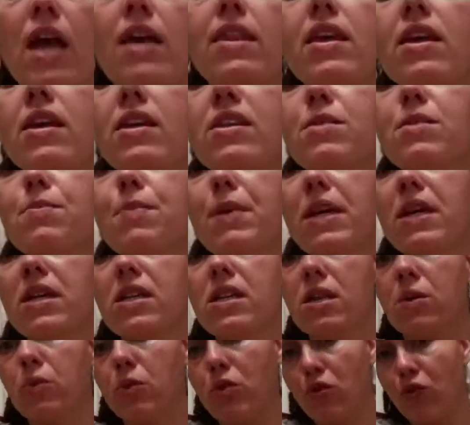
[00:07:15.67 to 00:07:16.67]
I think it's
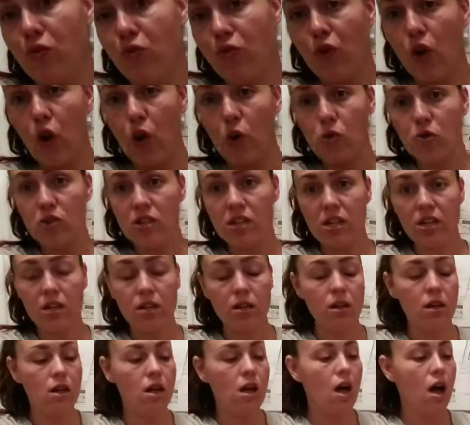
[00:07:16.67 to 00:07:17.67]
because it was
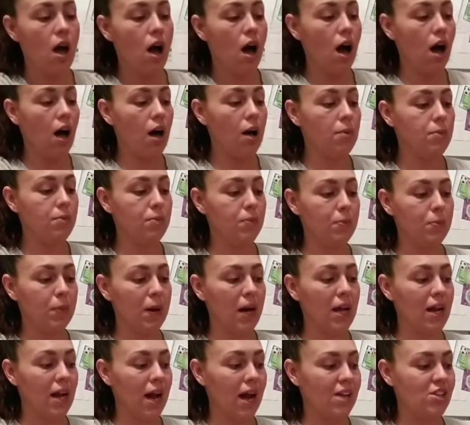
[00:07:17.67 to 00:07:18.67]
frozen.
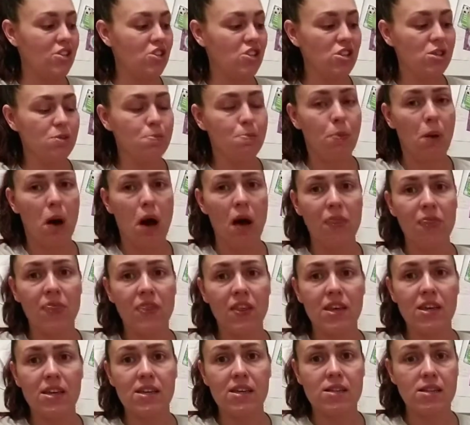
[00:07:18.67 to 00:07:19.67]
But I just
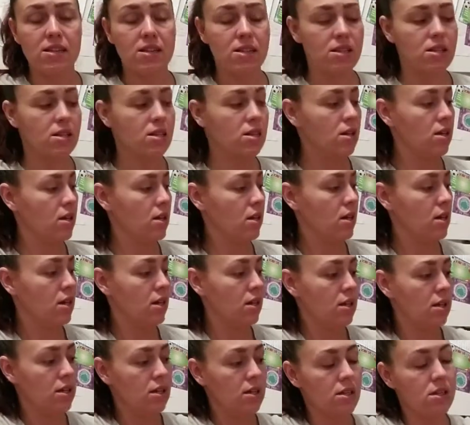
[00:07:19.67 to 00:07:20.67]
bought this
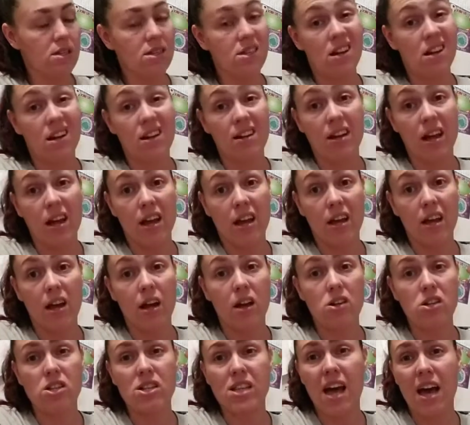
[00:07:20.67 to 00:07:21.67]

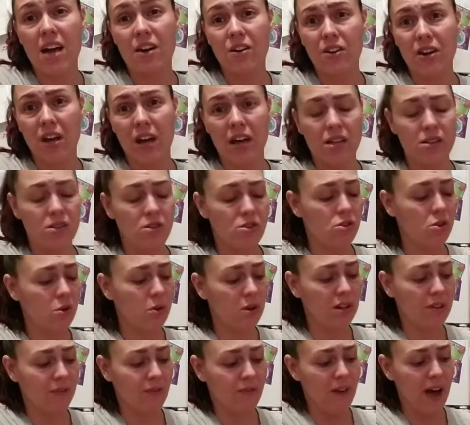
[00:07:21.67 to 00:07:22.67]
Saturday.
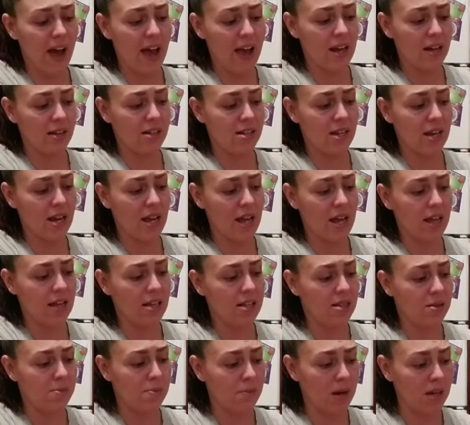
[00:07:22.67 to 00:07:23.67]
So it's fine.
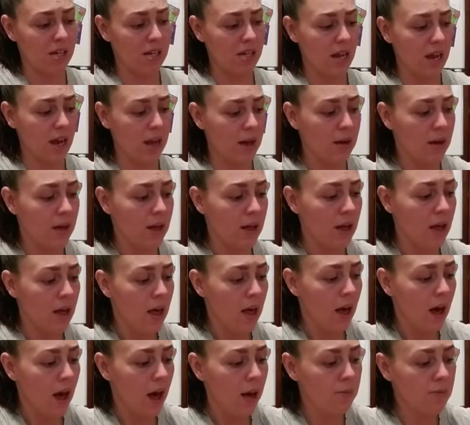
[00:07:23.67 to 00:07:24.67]
Today is Monday.
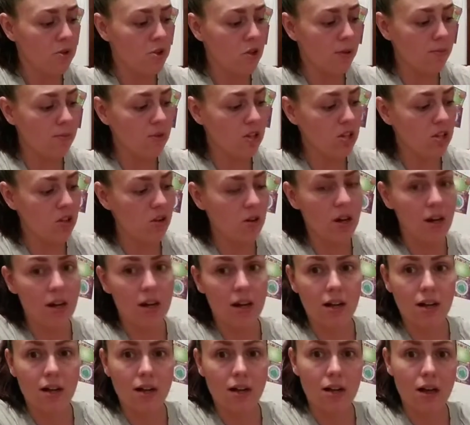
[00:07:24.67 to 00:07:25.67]
So I'm just going
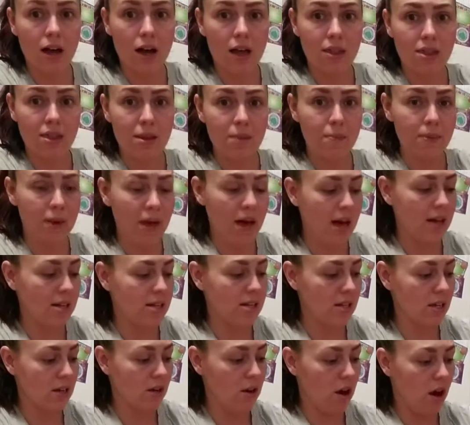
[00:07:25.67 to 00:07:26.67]
to cut the
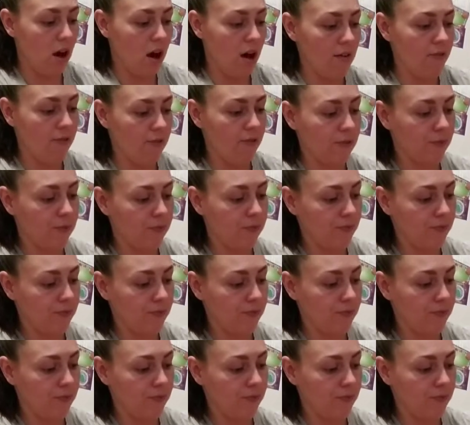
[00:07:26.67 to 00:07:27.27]
plastic off.